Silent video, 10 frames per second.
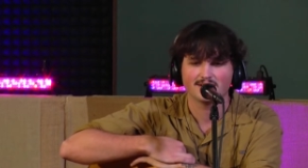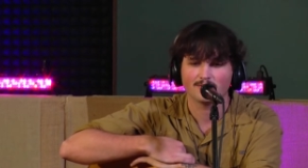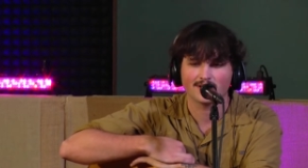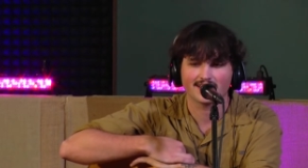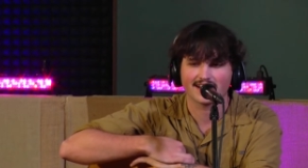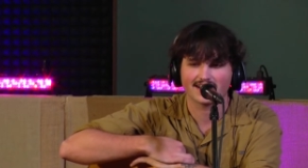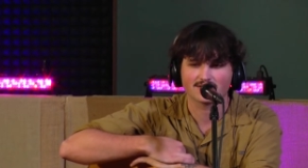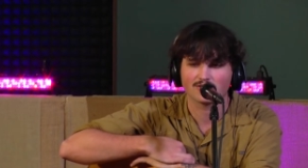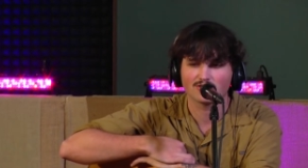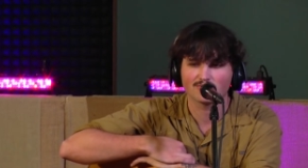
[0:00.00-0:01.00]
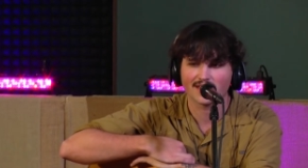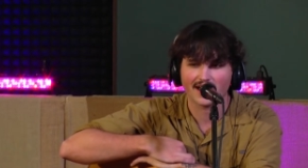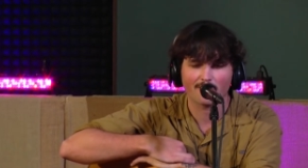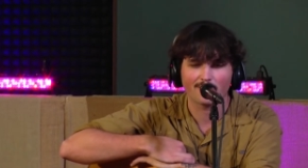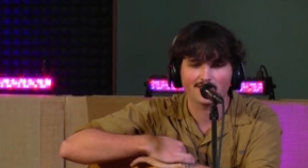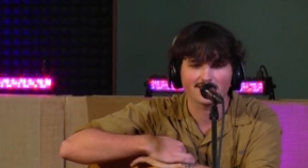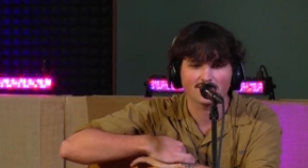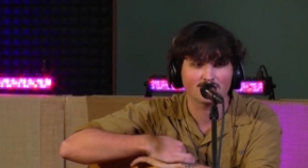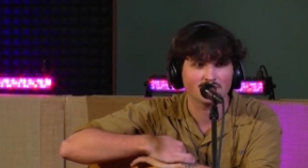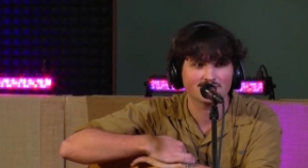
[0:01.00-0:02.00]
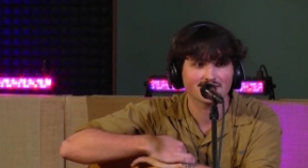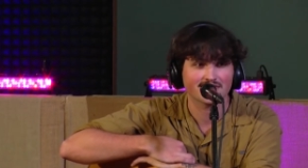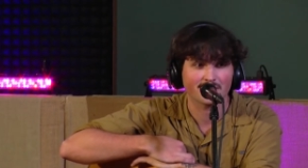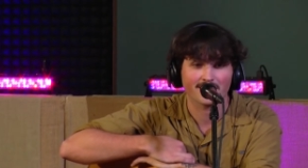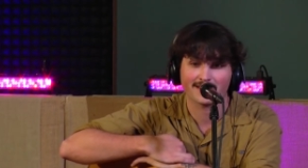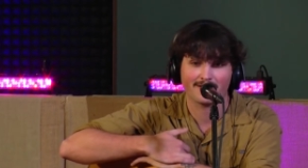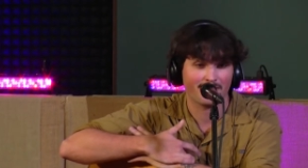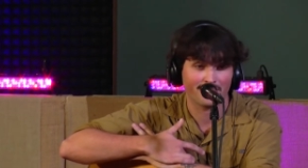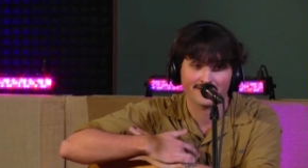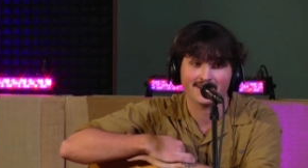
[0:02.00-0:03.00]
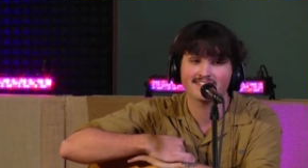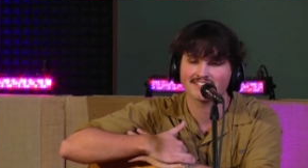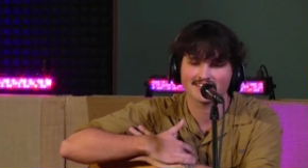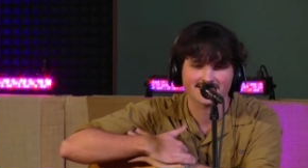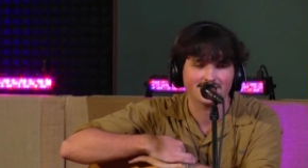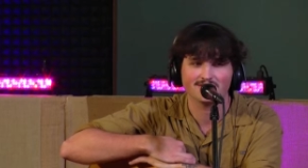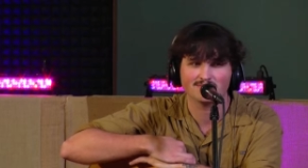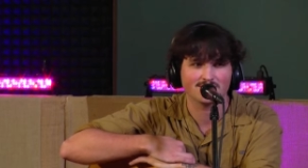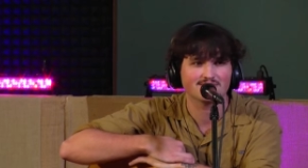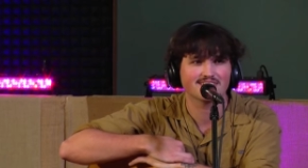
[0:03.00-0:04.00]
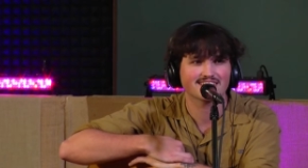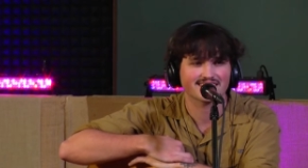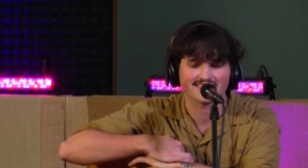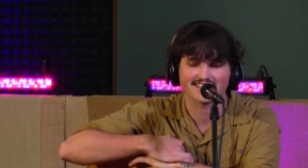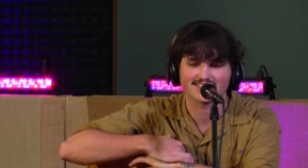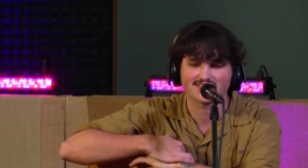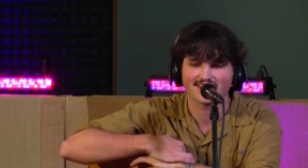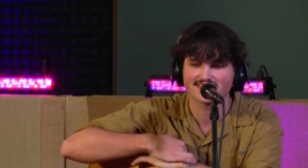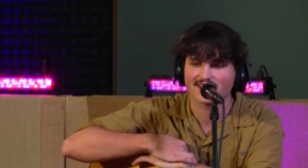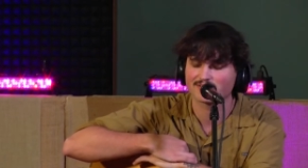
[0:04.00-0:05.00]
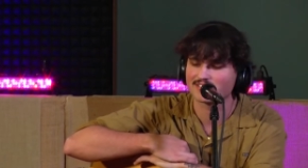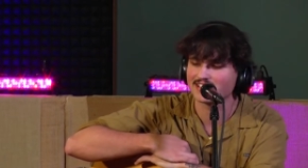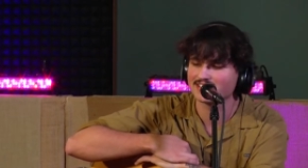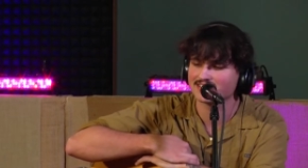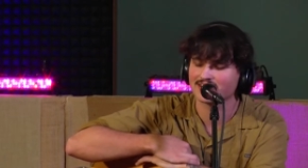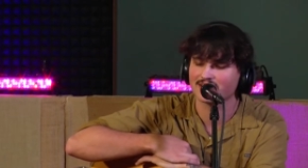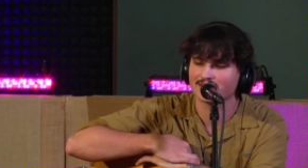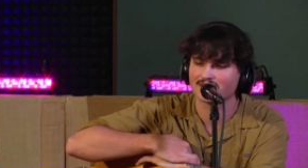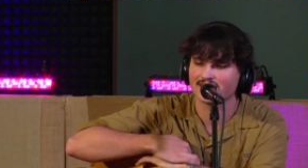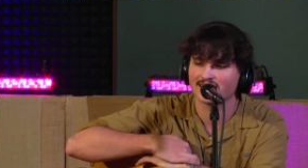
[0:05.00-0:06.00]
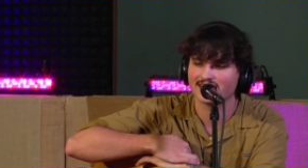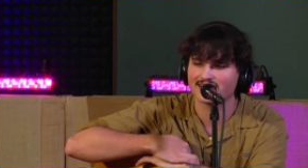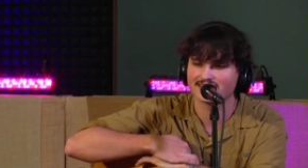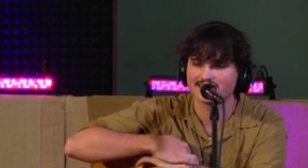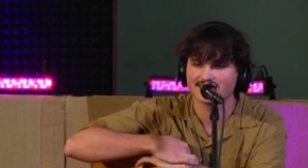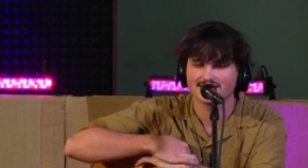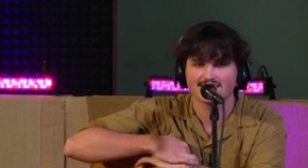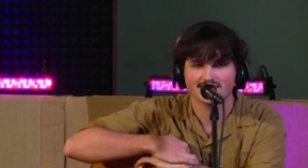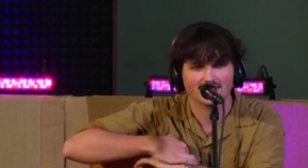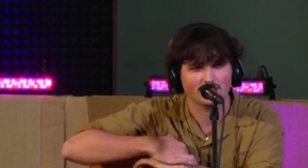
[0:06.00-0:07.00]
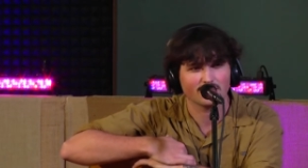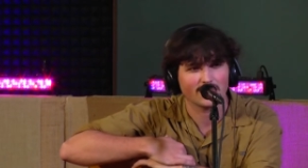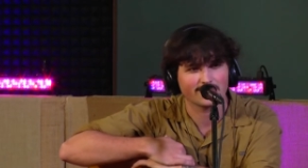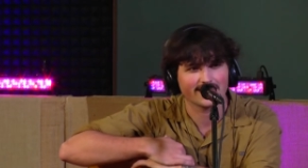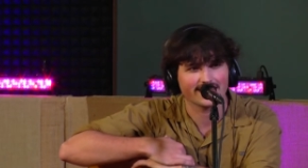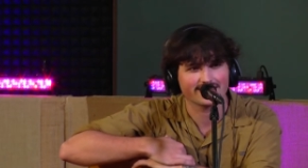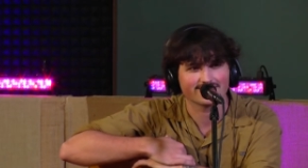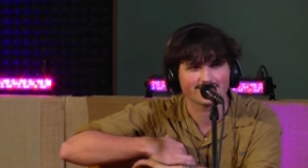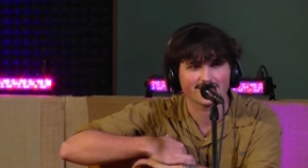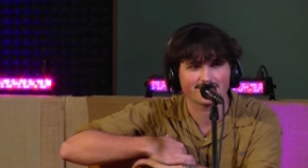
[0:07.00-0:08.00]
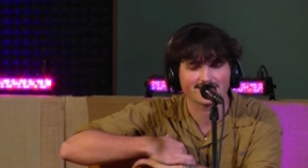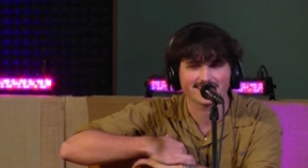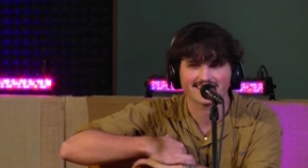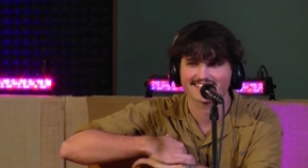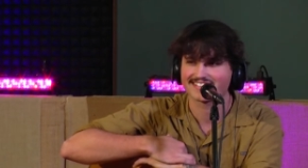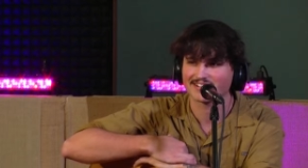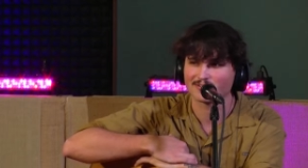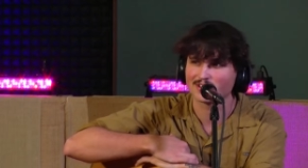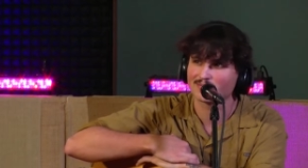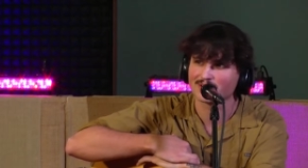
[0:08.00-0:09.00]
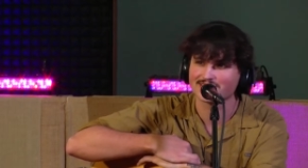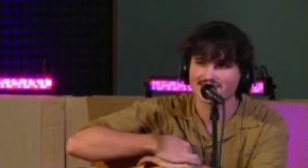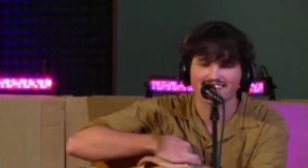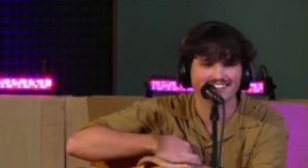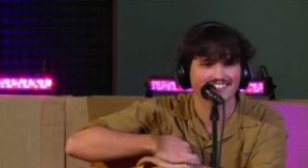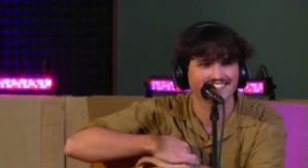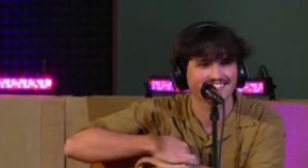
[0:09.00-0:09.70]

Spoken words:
when I told them that I wanted to do music, they were like, all right, let's go do music and let's chase after this. So thank you, Mom and Dad, for everything. I really appreciate it.